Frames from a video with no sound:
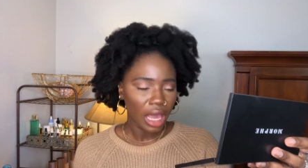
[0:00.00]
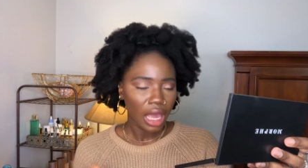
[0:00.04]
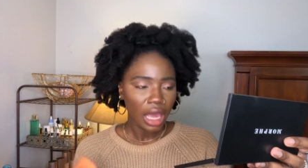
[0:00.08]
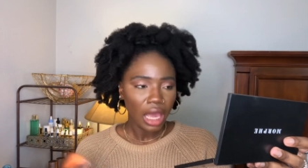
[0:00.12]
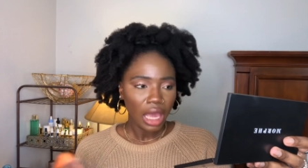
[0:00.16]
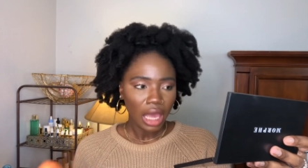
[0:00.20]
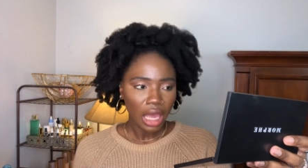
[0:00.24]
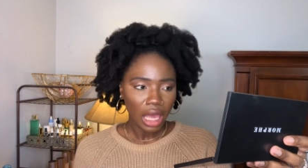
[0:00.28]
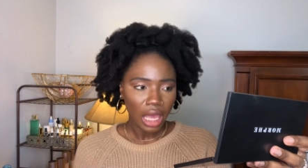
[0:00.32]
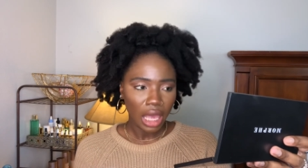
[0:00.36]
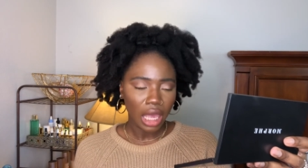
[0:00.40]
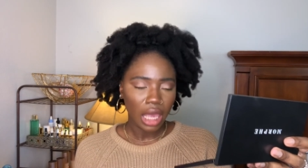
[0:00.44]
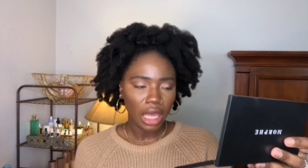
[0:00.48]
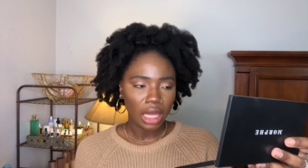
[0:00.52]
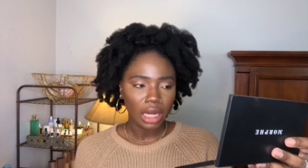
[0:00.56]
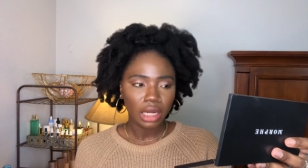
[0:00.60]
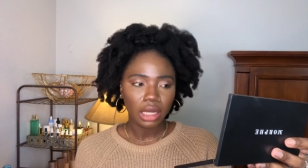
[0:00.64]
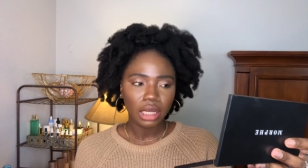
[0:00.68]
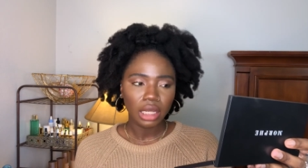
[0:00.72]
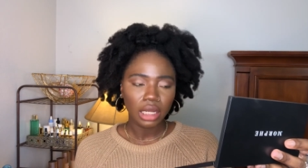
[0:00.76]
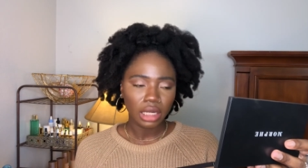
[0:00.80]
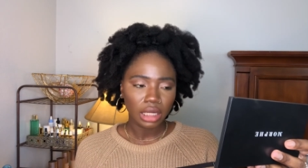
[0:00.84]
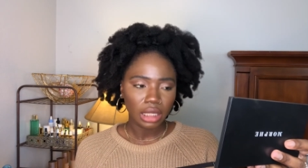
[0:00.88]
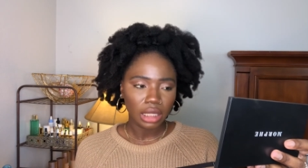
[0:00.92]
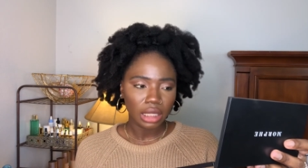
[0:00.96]
and
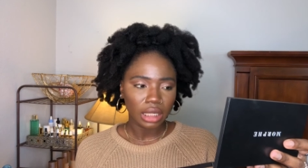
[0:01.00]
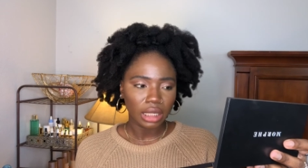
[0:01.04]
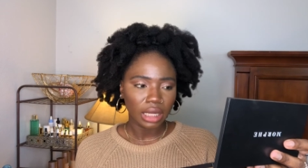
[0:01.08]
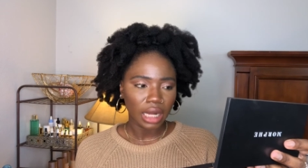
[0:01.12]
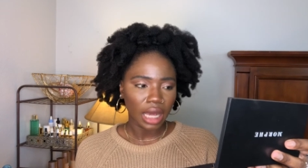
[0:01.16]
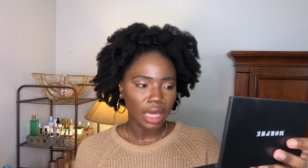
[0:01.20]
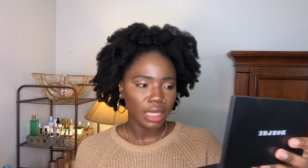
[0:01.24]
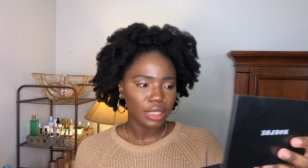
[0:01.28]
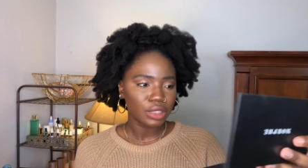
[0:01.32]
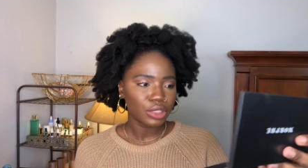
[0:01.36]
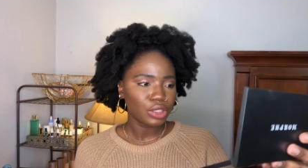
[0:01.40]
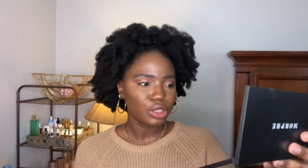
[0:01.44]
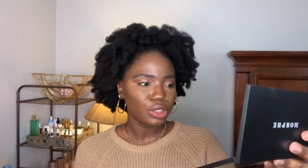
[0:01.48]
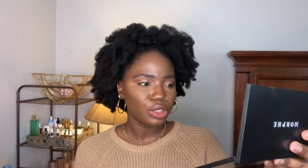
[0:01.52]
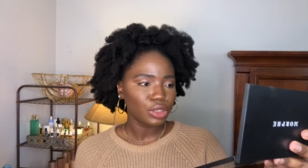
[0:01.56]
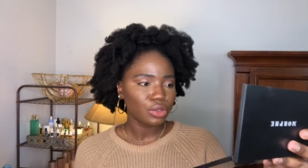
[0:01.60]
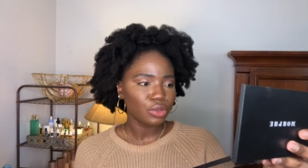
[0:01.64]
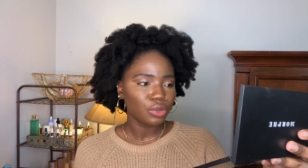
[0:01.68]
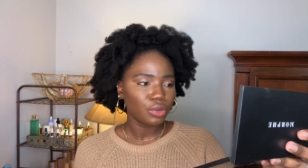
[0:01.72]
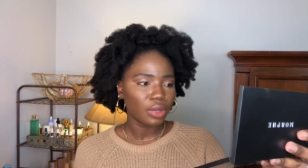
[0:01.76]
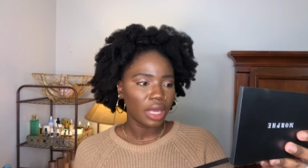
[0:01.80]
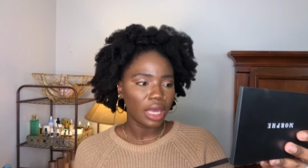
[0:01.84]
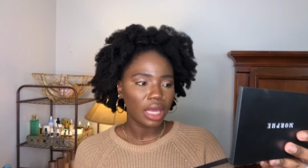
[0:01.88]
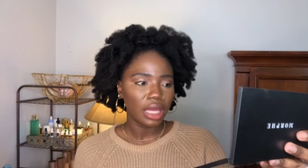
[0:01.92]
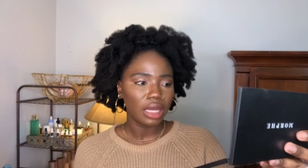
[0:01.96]
it looked nice too,
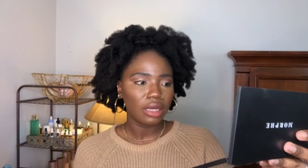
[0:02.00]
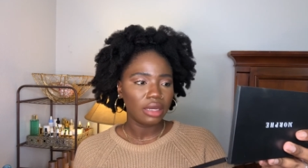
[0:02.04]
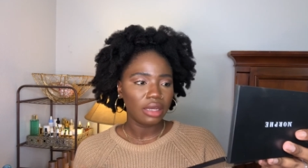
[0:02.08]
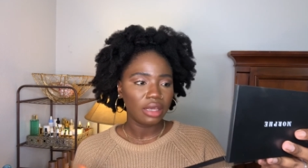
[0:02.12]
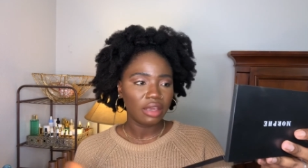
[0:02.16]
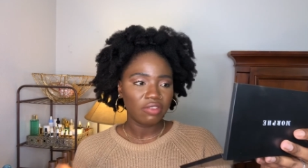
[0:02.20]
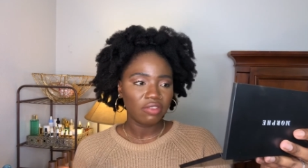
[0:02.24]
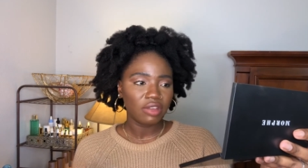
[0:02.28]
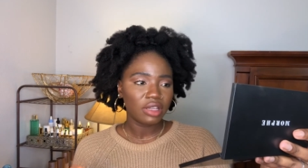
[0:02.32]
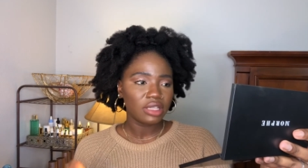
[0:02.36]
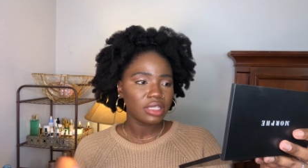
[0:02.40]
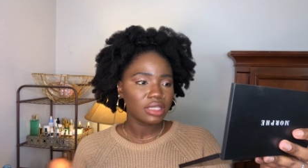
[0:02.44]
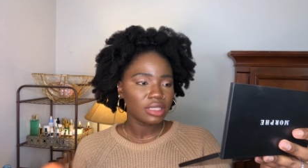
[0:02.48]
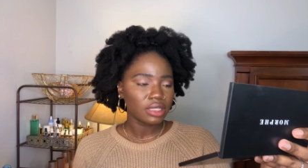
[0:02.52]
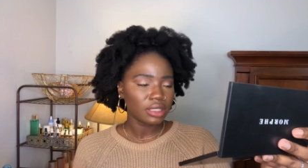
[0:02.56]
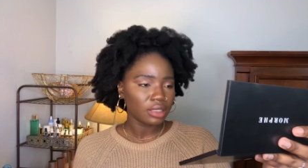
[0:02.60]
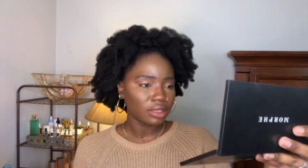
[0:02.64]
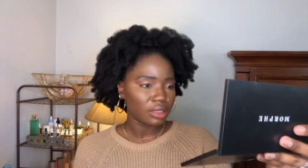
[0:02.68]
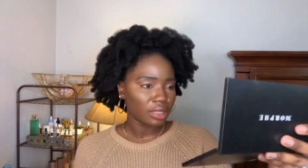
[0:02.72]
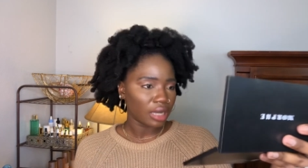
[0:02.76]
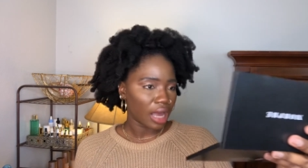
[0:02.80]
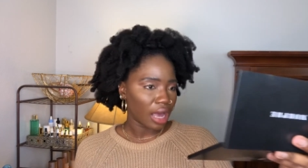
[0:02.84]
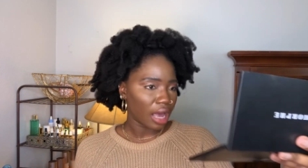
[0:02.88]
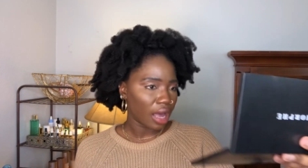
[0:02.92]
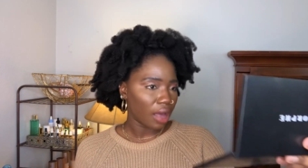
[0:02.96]
and even still
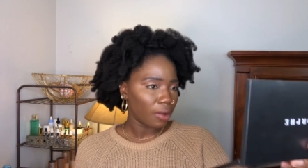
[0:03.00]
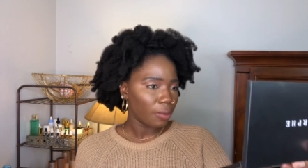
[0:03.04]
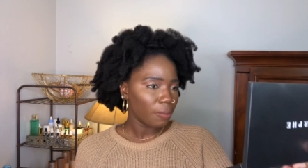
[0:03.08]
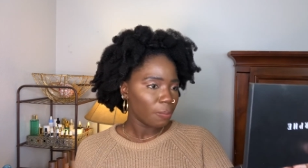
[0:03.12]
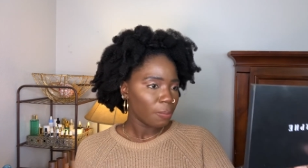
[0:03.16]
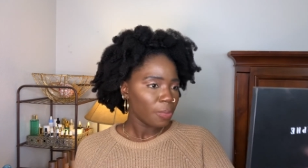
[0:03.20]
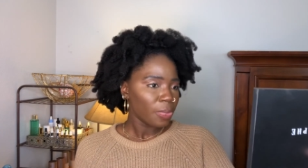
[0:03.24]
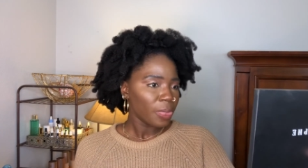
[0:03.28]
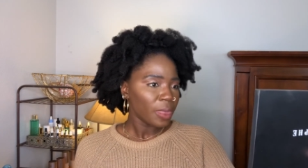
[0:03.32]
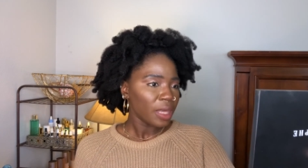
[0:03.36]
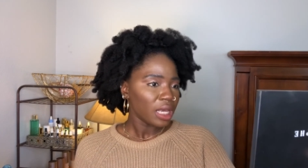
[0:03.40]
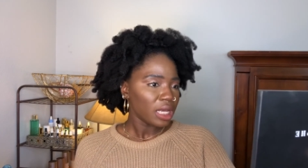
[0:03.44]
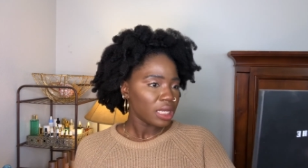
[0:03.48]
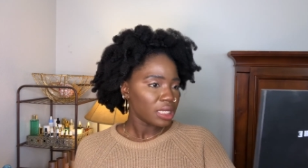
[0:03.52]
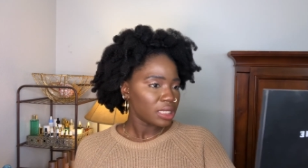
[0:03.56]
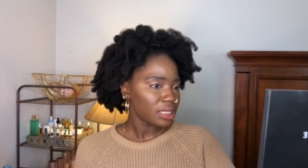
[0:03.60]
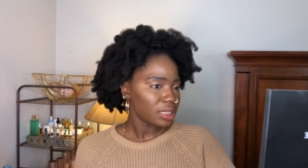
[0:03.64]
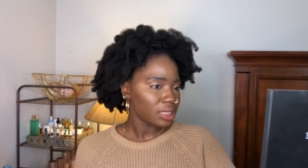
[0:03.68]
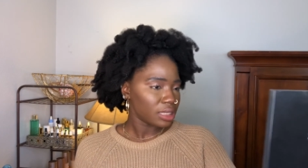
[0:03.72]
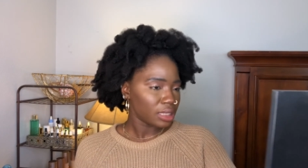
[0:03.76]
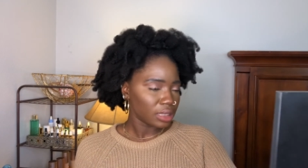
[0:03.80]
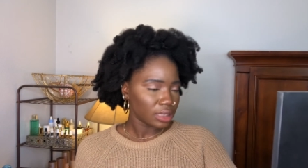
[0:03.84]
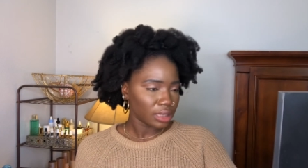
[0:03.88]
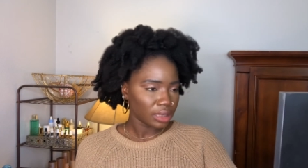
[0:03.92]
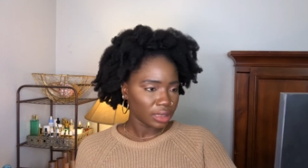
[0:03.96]
now it
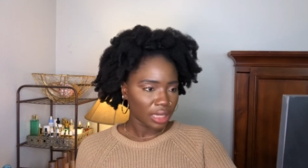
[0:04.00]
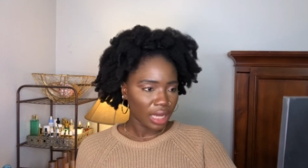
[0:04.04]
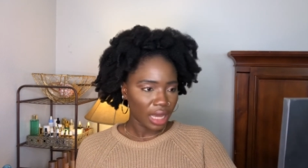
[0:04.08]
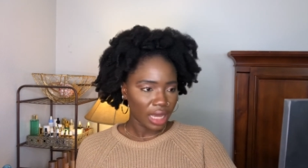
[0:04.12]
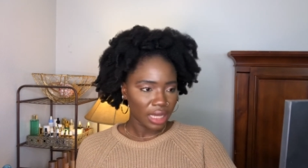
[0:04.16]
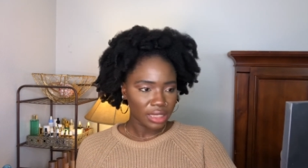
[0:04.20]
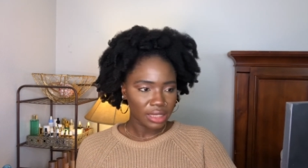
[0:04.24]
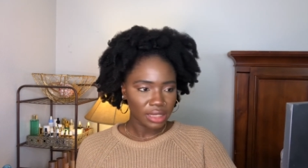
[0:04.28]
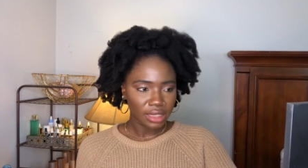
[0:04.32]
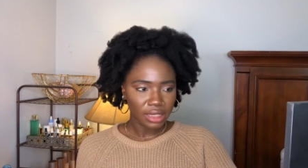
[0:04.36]
still looked nice.